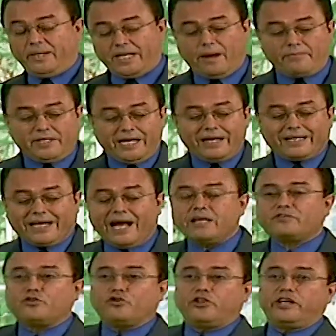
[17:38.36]
Look, look at the
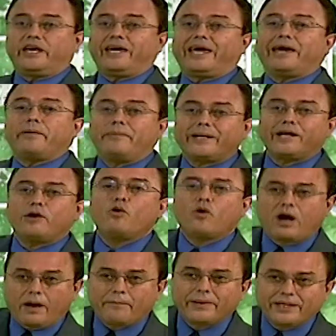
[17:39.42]
case of Hebrews
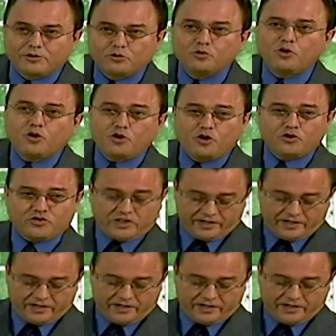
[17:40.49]
chapter 12.